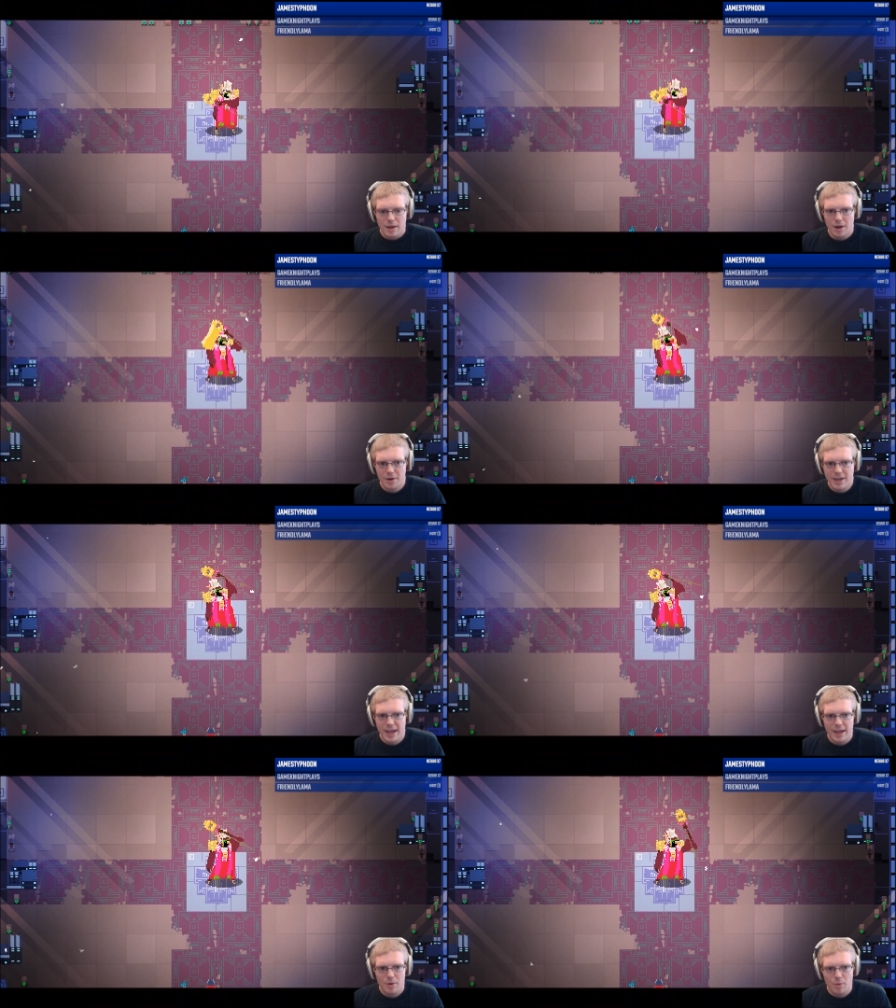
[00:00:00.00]

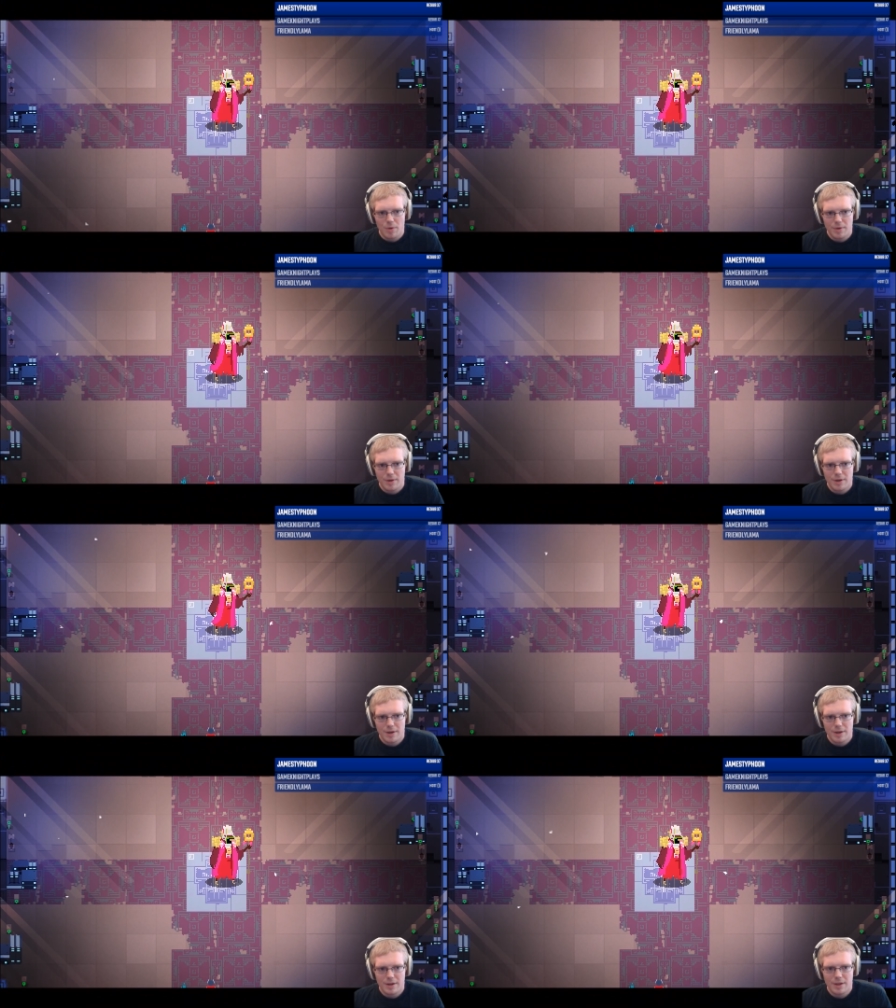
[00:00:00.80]
Okay.
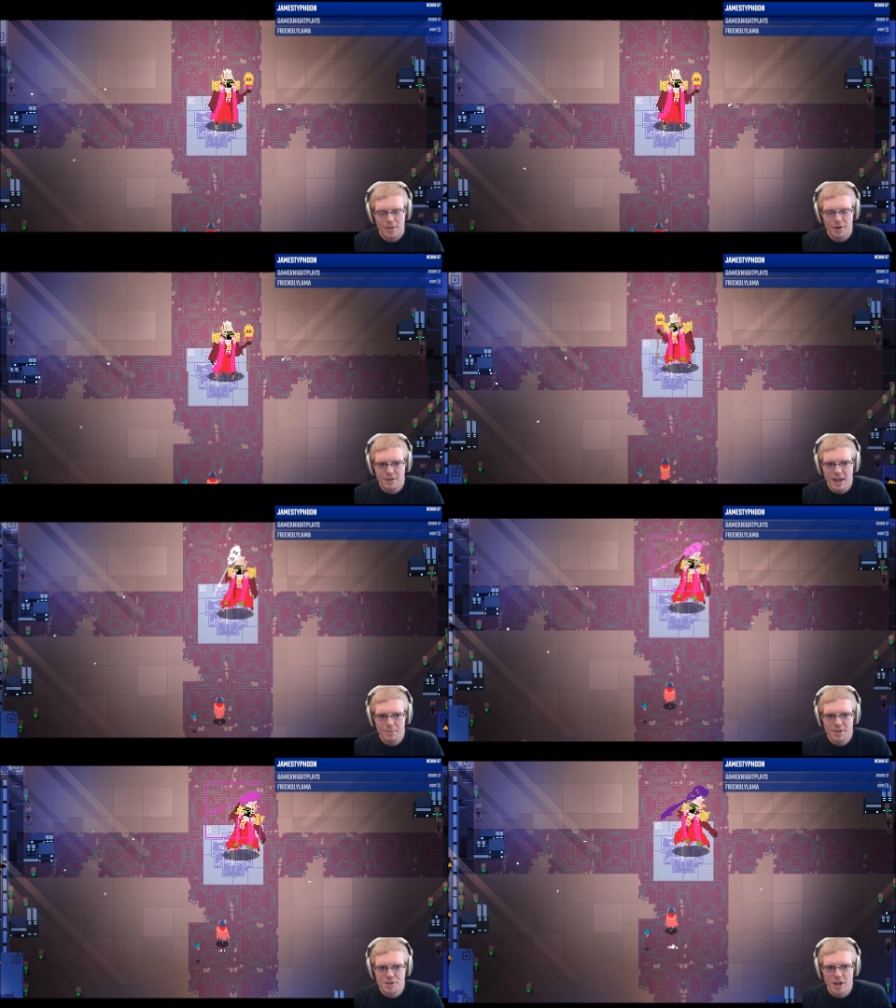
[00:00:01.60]
Third
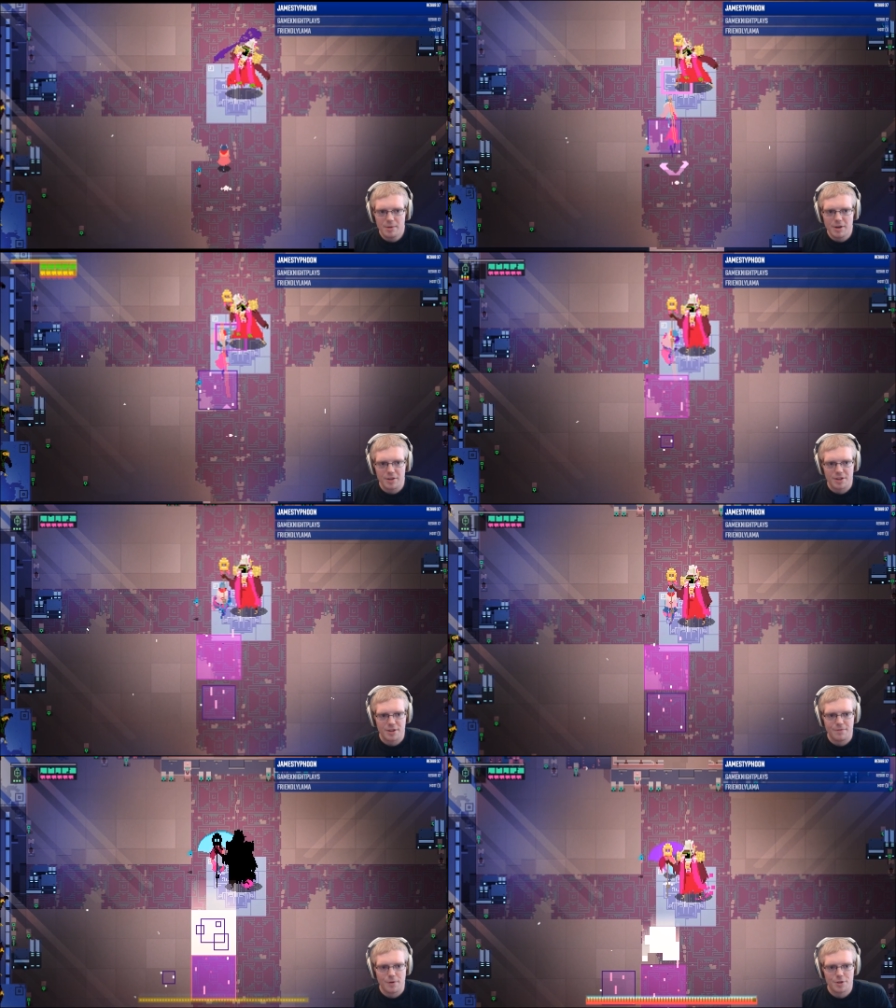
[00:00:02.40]
time's the charm. No, this is
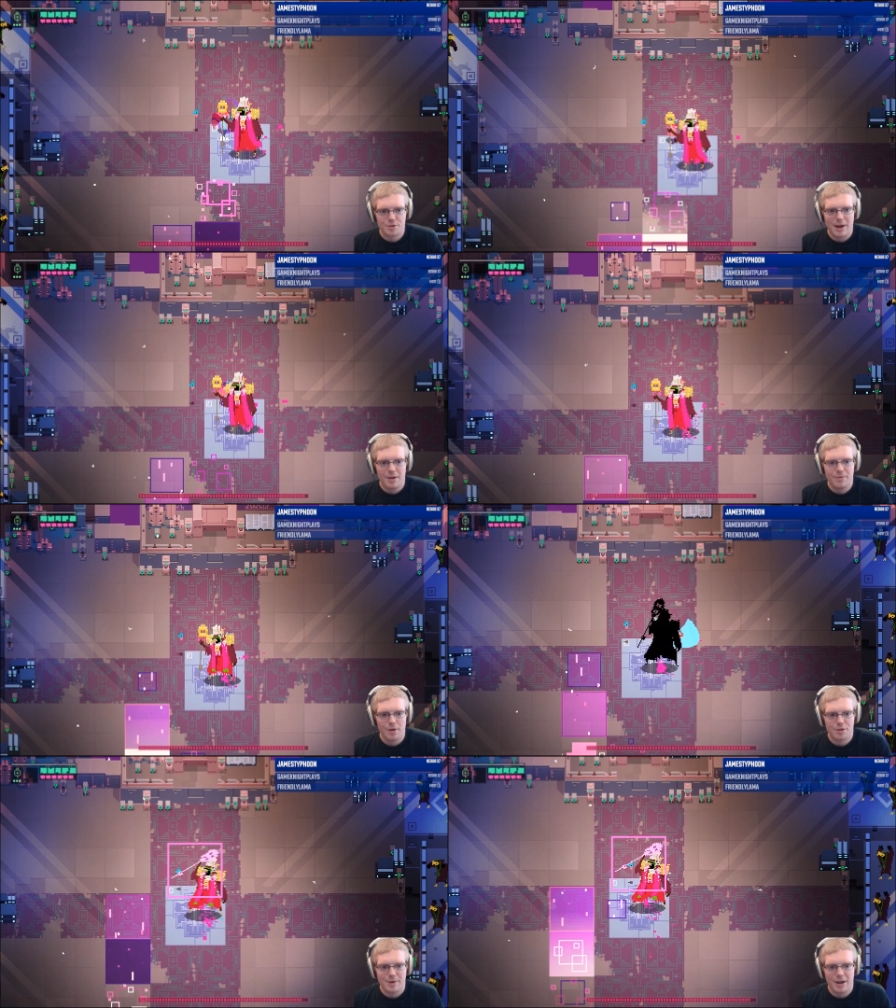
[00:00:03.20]
the fourth try
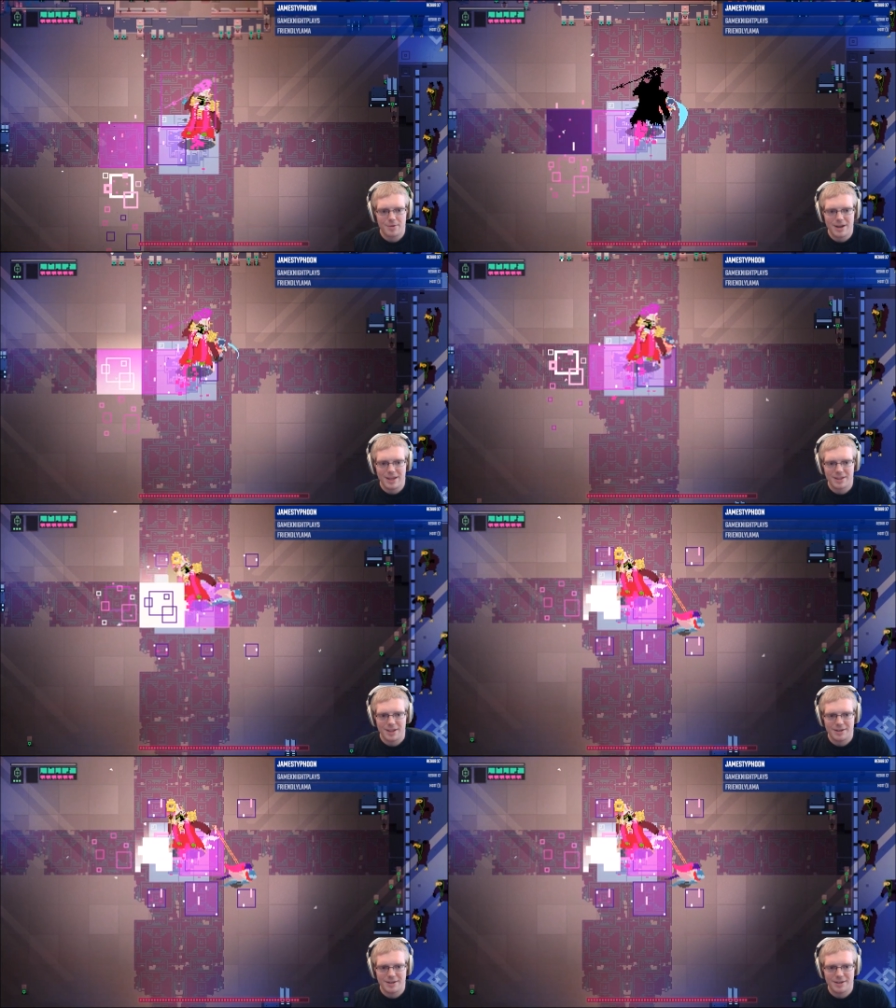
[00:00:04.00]
already, isn't it?